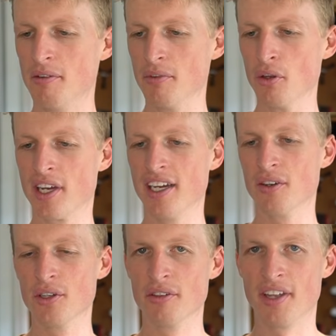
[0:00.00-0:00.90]
looking at
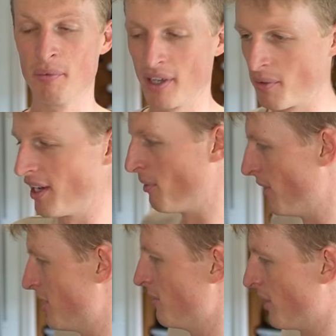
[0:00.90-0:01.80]
and like when I
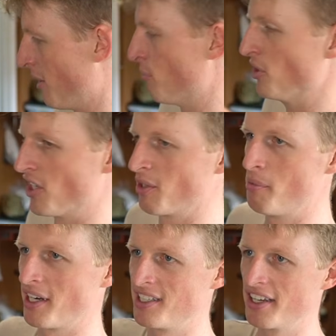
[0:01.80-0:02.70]
put
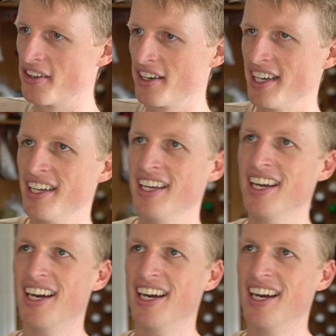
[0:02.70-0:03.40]
Jugglebot back together again,